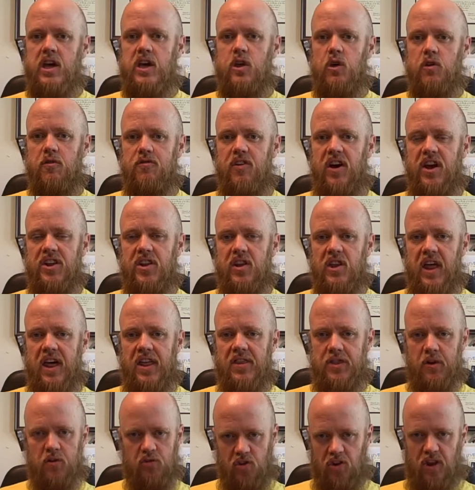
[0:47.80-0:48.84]
You'll find
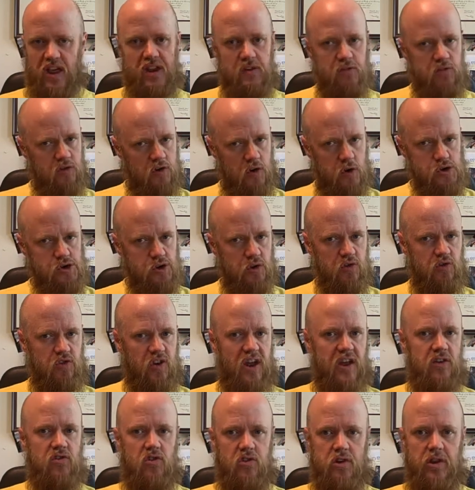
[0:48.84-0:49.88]
there's a lot of social
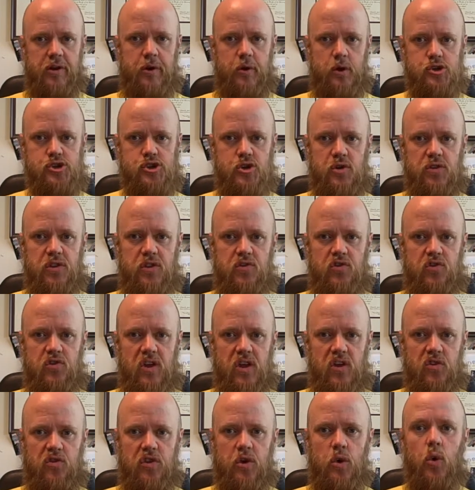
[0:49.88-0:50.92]
science literature that
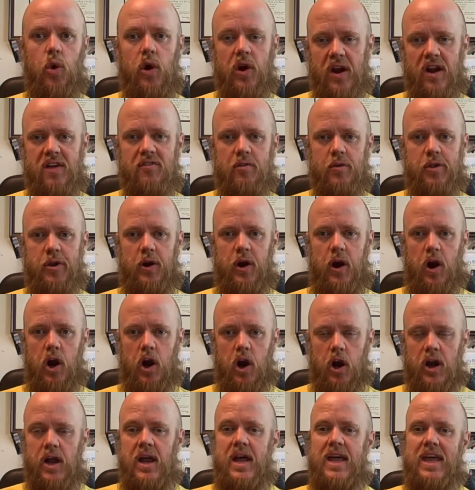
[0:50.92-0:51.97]
says that wherever there
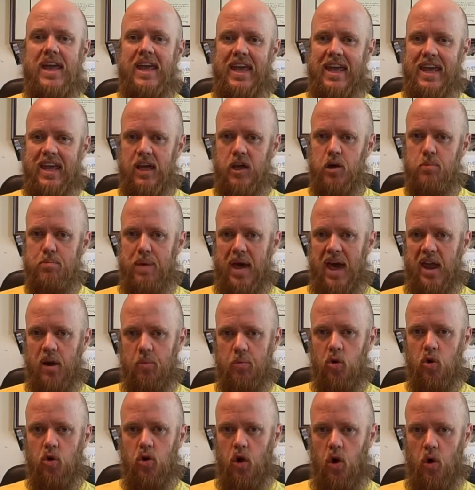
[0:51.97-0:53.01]
are
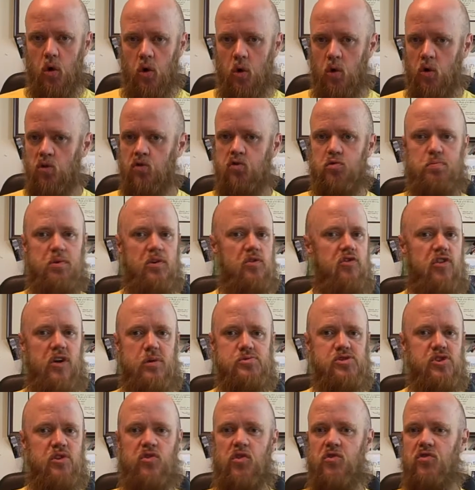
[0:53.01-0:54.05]
incompatible goals,
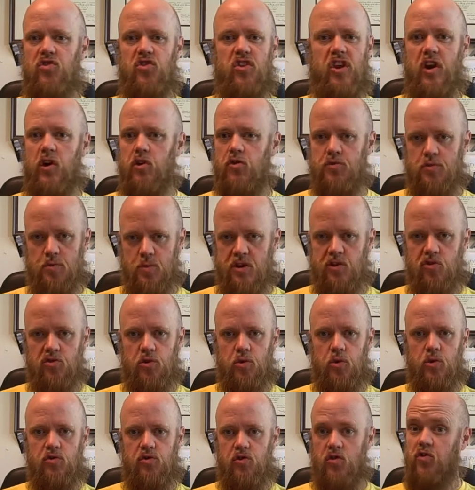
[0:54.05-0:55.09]
perception of scarce
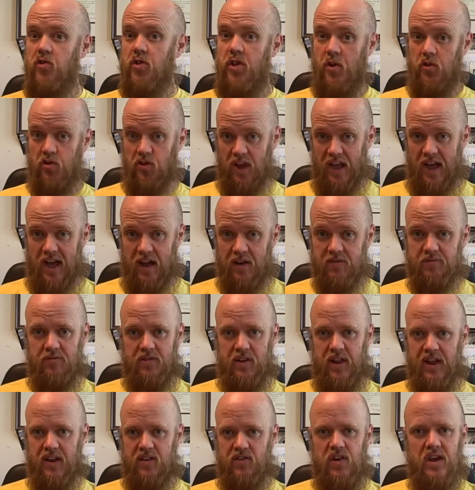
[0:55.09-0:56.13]
resources, there's
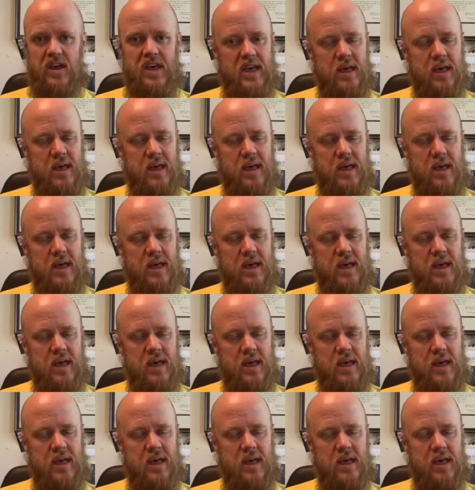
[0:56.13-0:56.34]
conflict.